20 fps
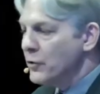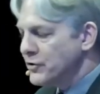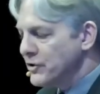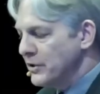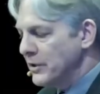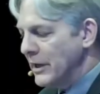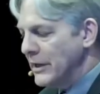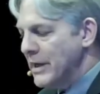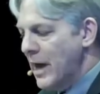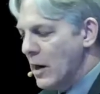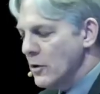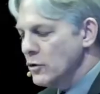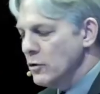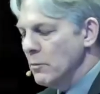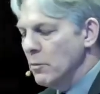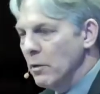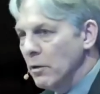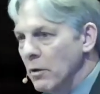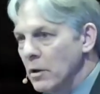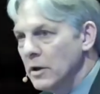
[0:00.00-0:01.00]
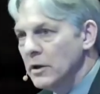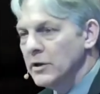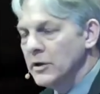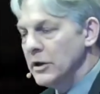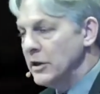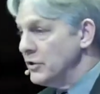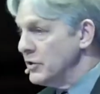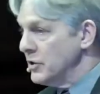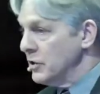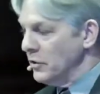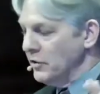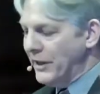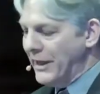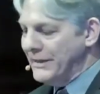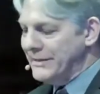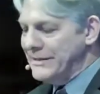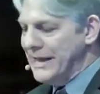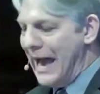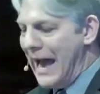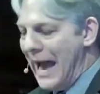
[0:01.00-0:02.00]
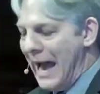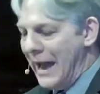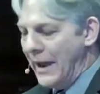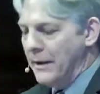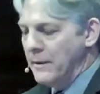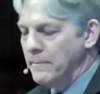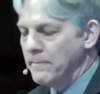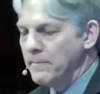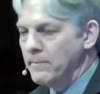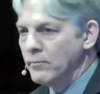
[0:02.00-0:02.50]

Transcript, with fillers: person accountable until they die.